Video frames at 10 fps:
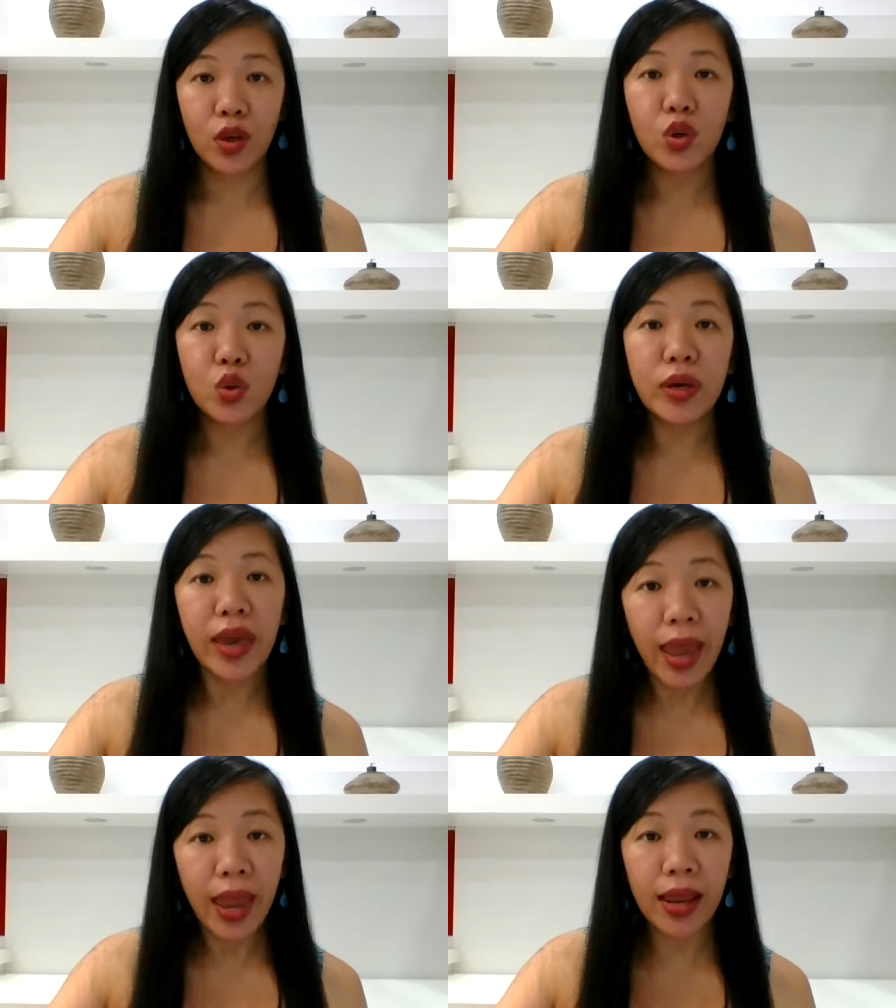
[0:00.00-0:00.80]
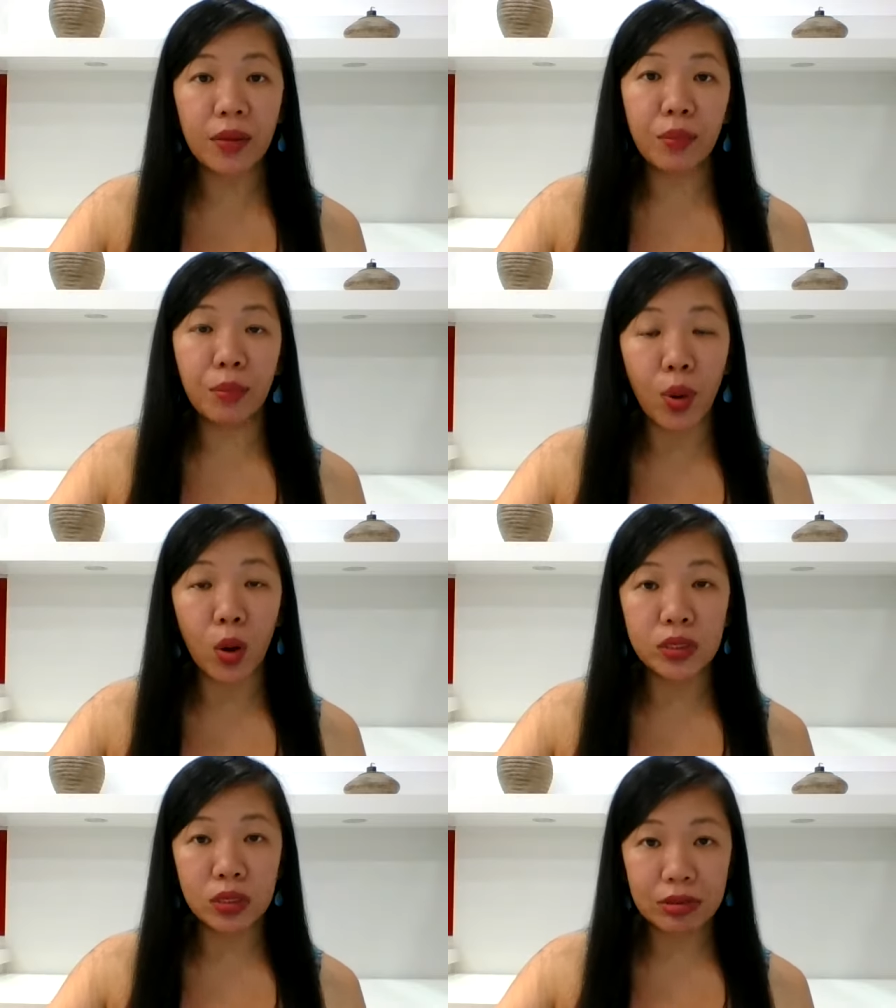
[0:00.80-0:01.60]
you can
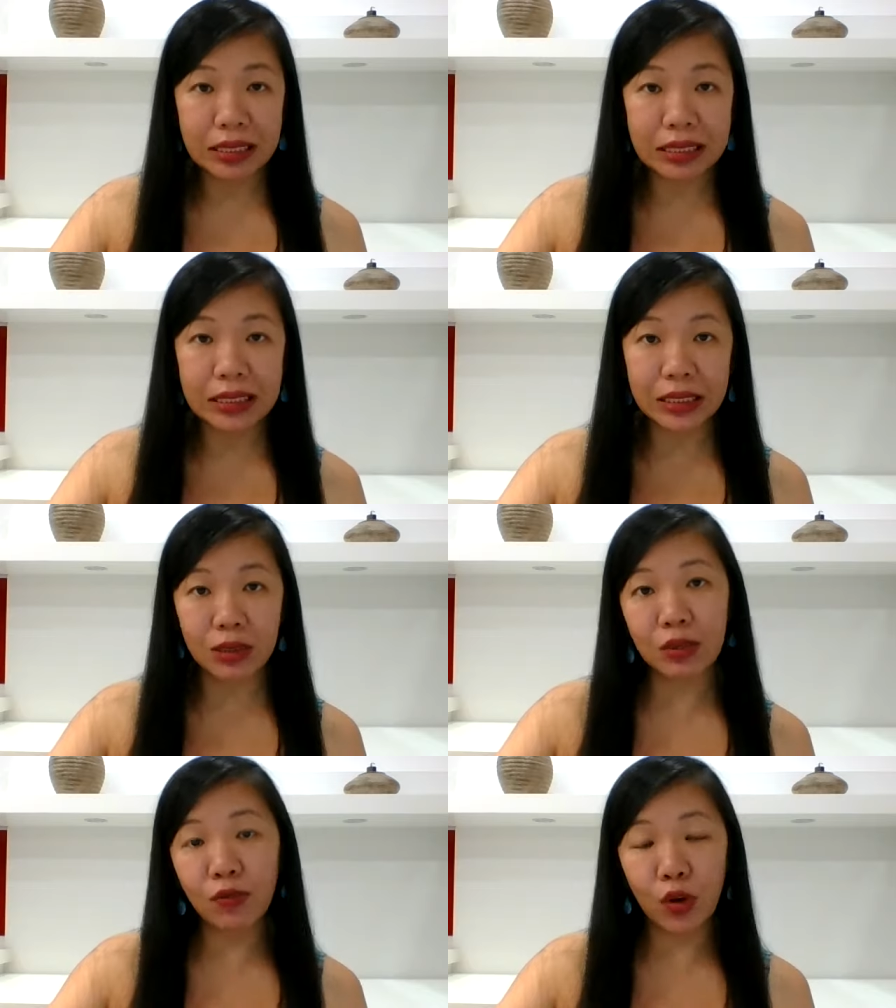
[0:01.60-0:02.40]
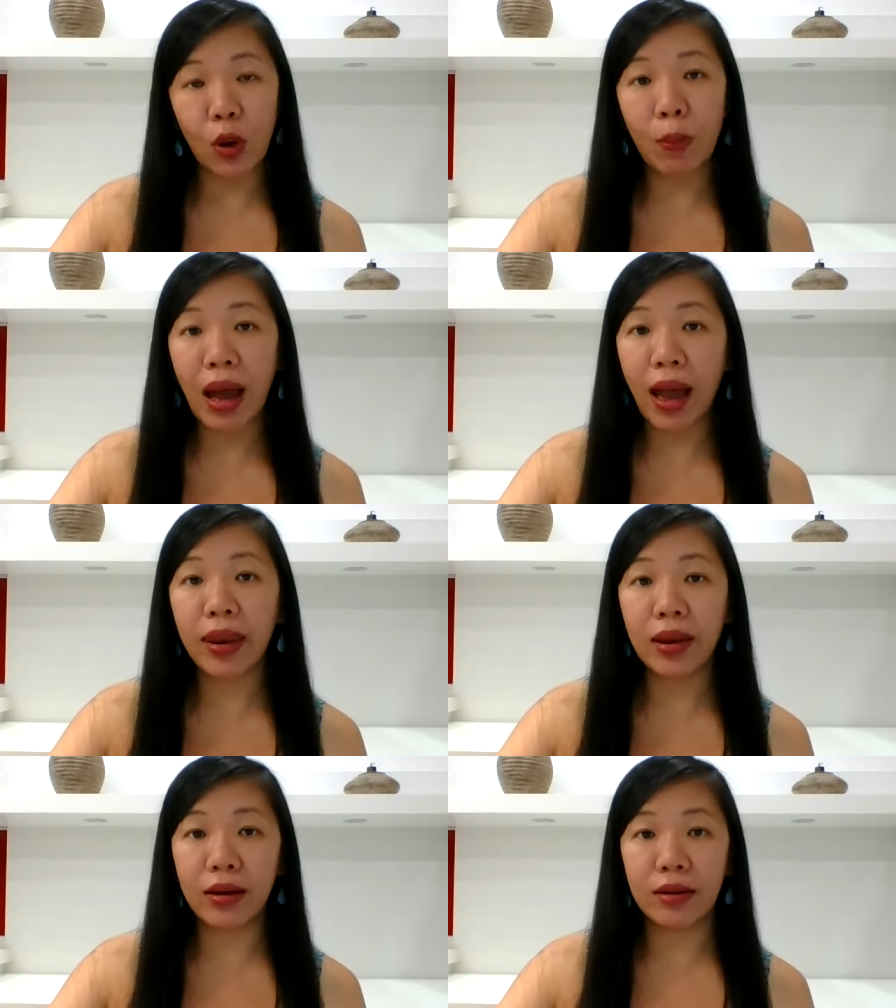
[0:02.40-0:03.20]
model this for your
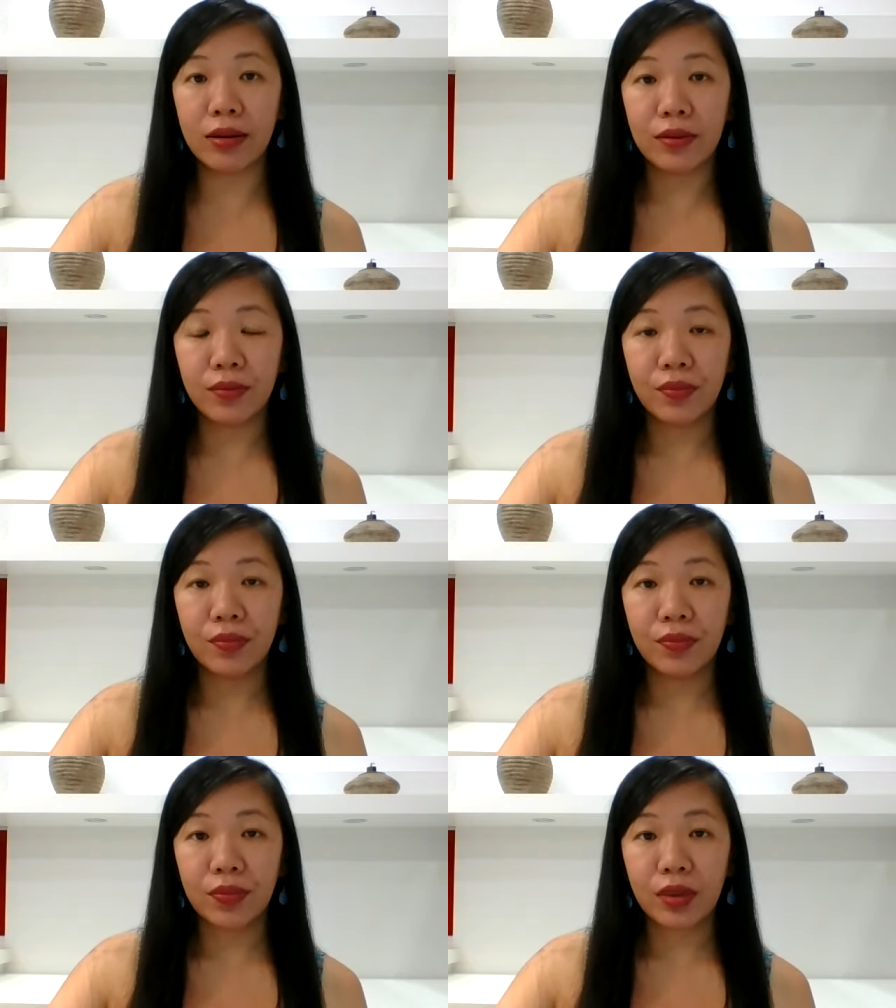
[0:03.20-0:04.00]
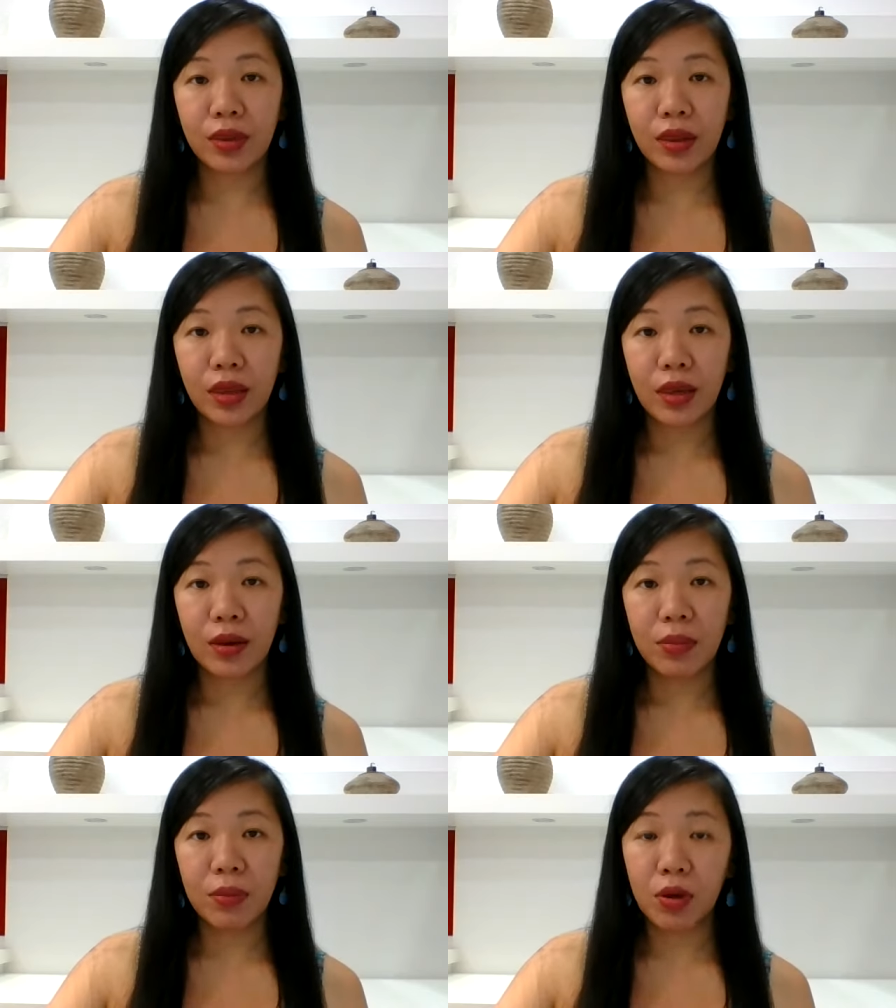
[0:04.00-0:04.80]
partner.
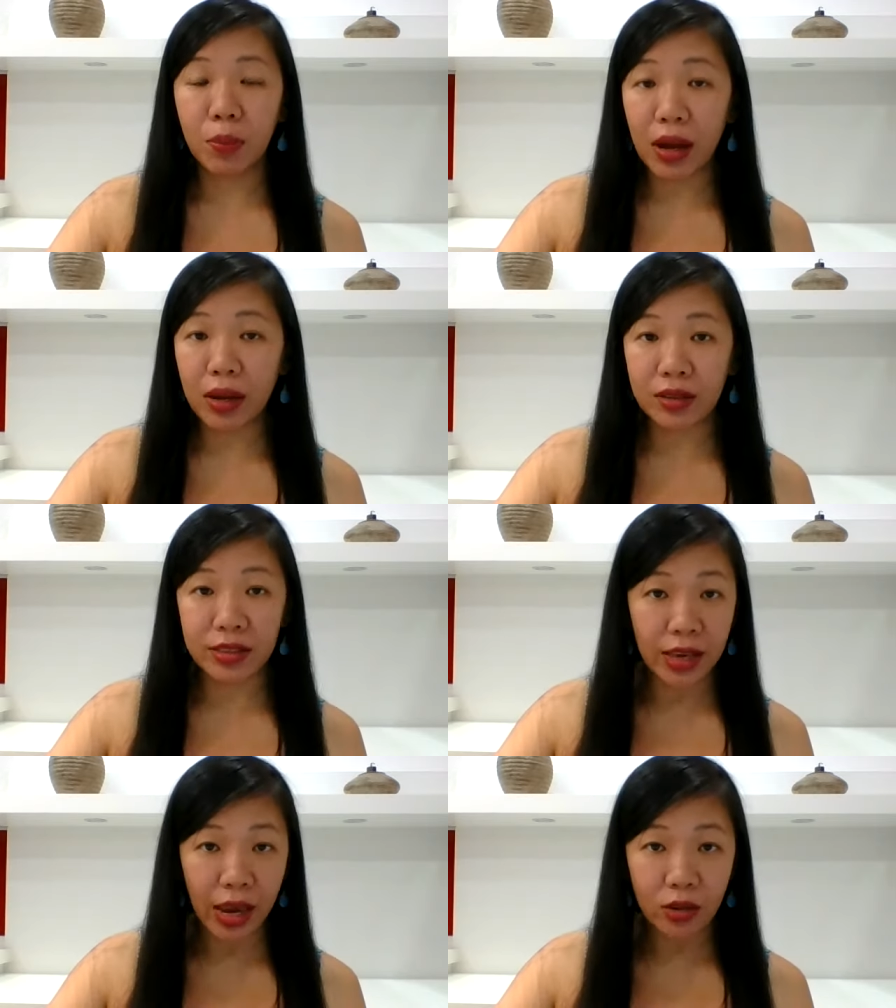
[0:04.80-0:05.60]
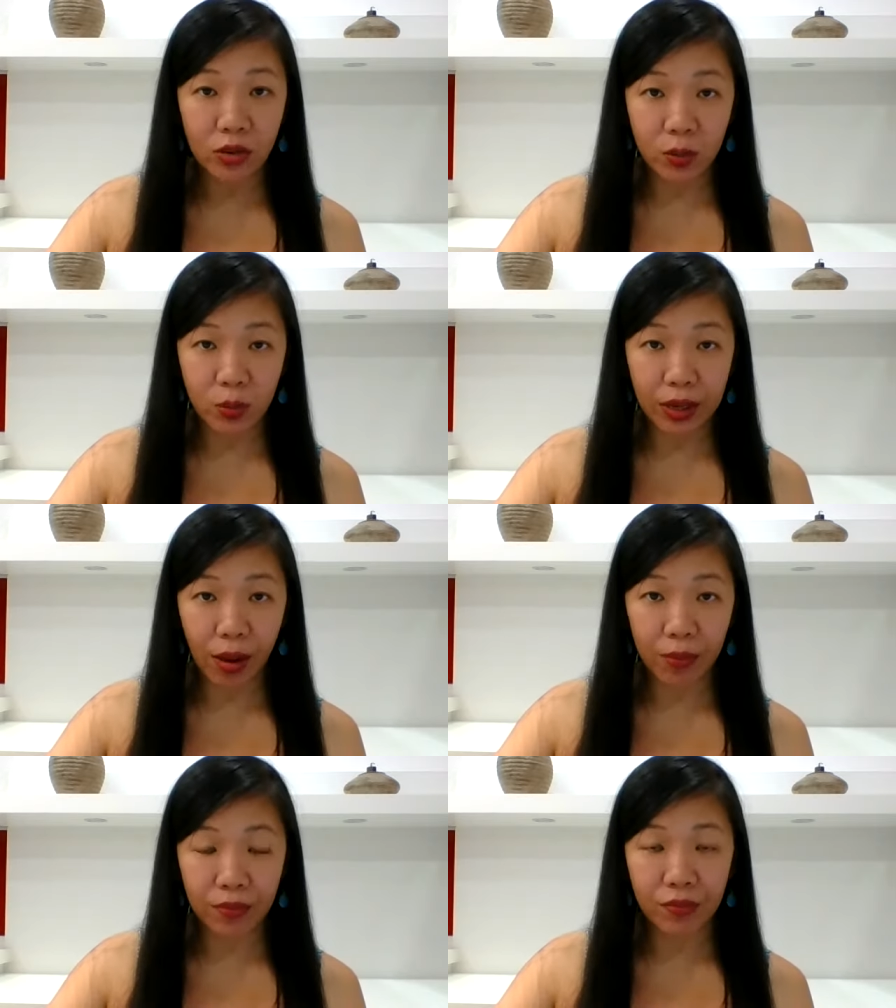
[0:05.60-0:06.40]
Maybe your partner's scared to speak up.